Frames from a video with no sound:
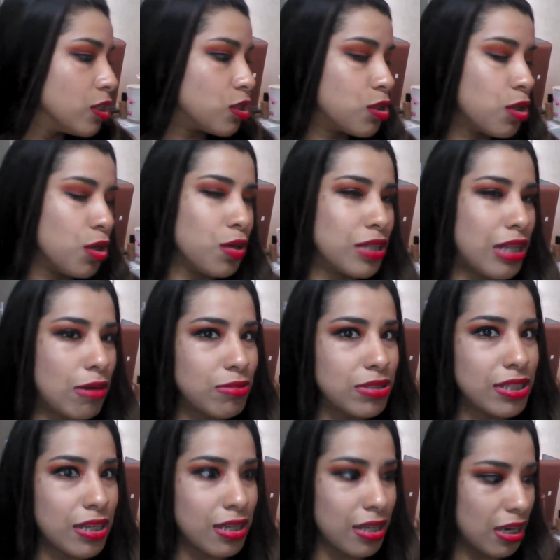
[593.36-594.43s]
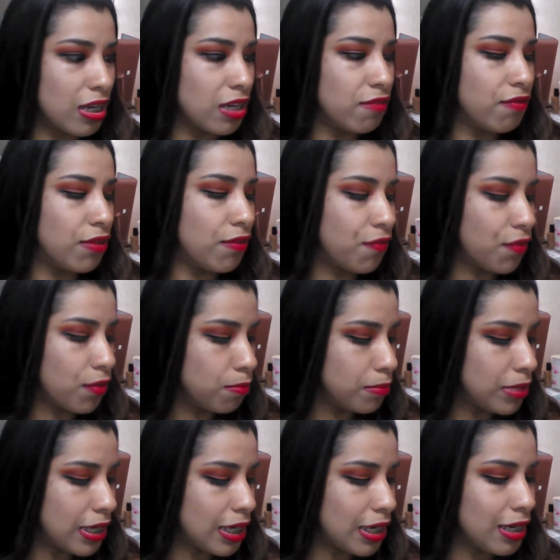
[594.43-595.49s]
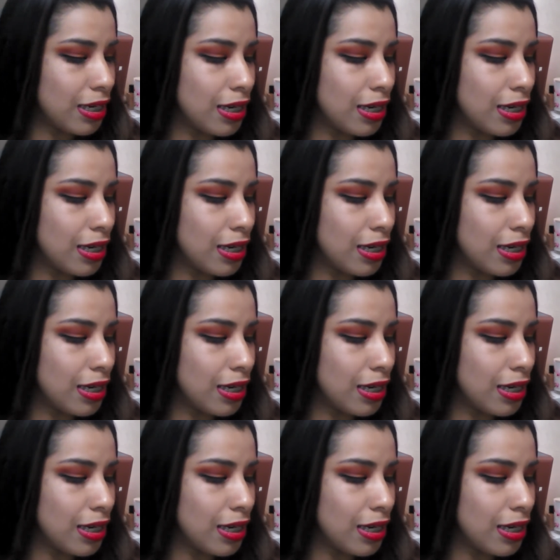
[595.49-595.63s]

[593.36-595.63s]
so that was a easy for me